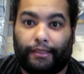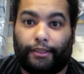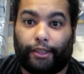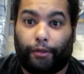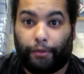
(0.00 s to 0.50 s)

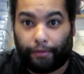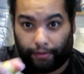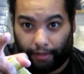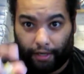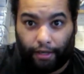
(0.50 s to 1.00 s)
So,
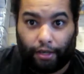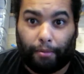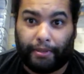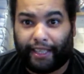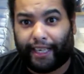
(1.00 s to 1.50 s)

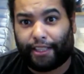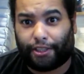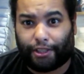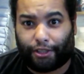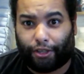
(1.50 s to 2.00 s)
Hobbies and
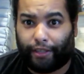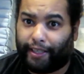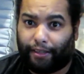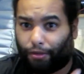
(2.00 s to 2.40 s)
Gadgets is signing out.